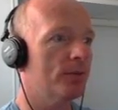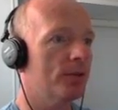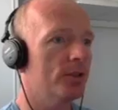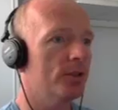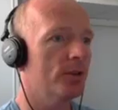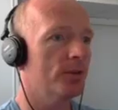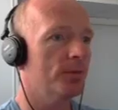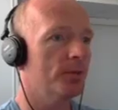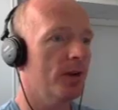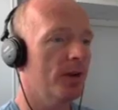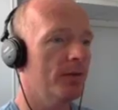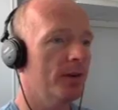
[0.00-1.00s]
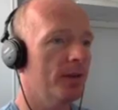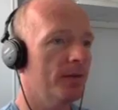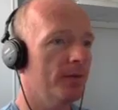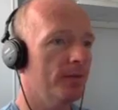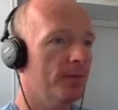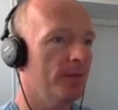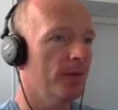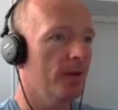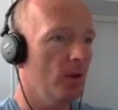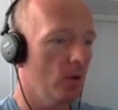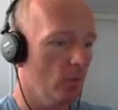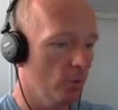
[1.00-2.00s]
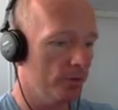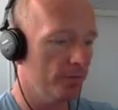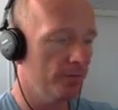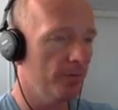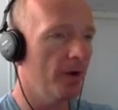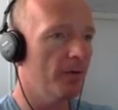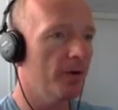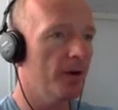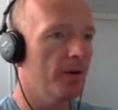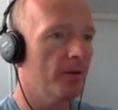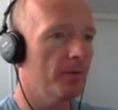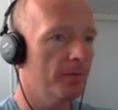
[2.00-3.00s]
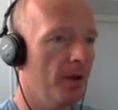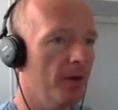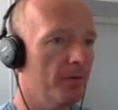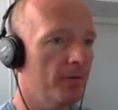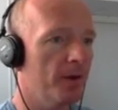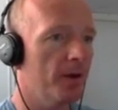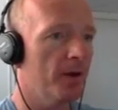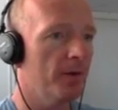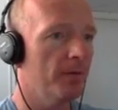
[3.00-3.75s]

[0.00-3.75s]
she's not up there either, was very, very,